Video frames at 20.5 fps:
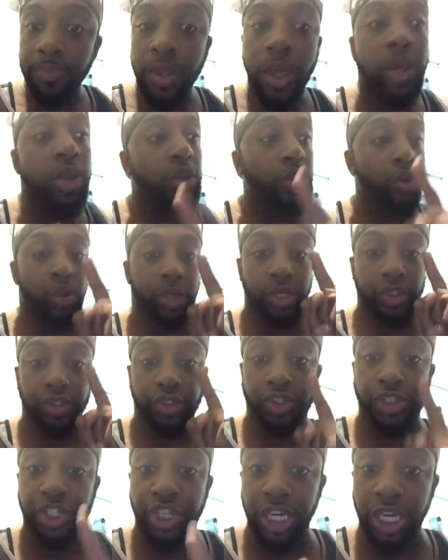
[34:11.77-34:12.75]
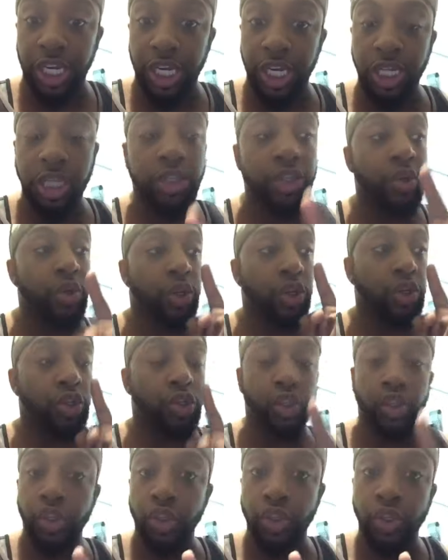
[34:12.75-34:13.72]
you can cheat, you can
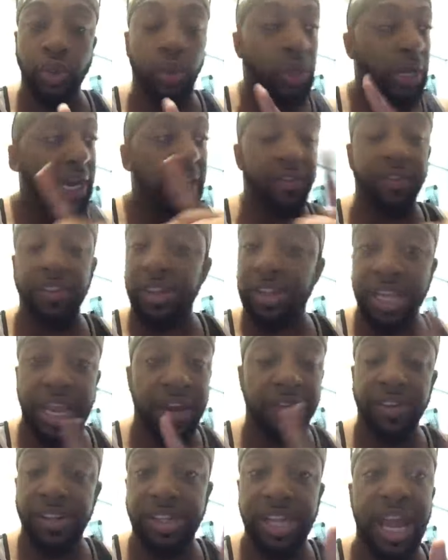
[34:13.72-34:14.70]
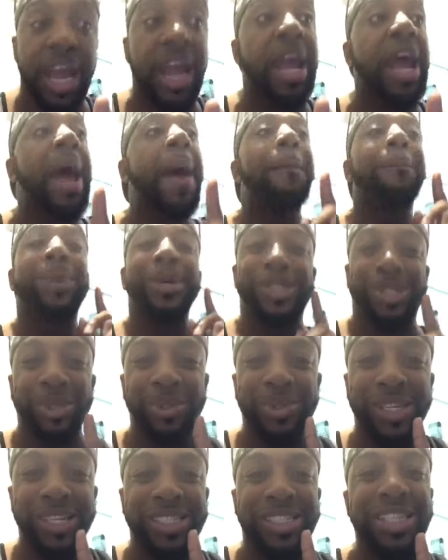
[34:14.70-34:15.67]
do whatever everything, but you
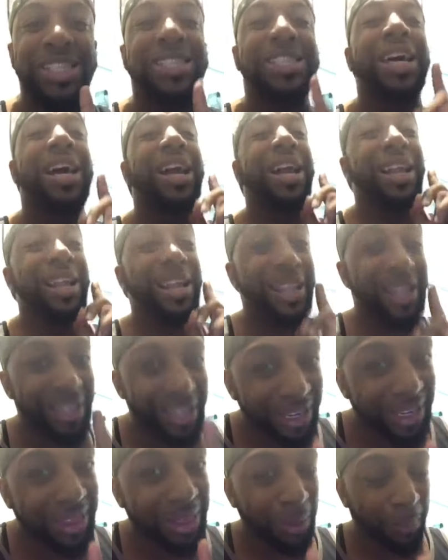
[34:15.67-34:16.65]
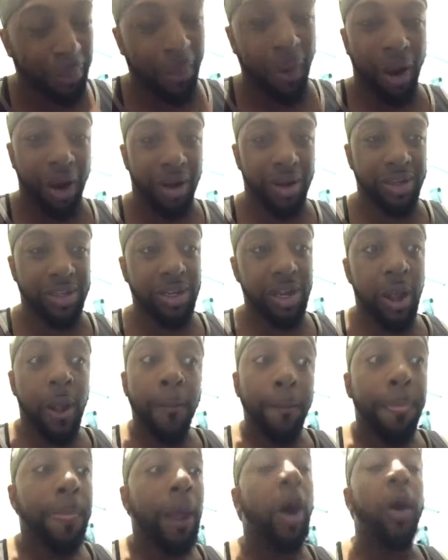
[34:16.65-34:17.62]
just need to look the part.
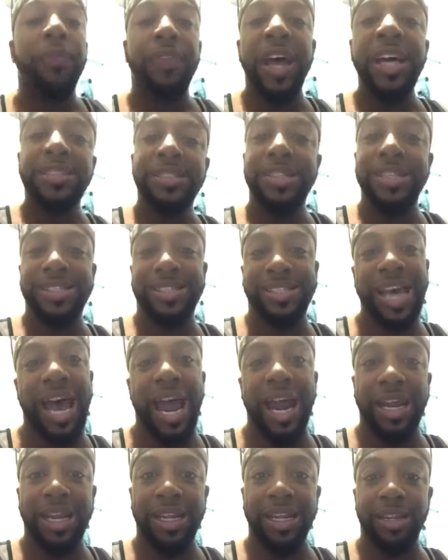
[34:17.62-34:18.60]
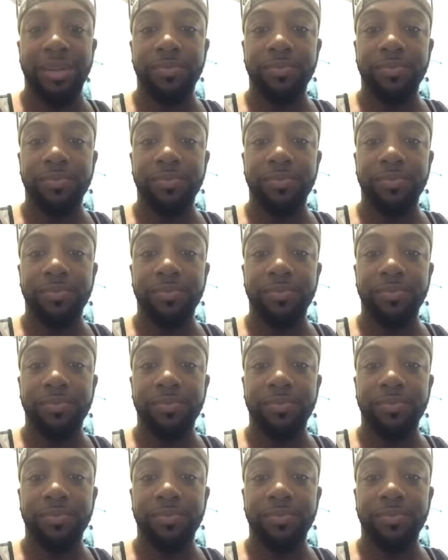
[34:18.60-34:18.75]
Oh, that's society.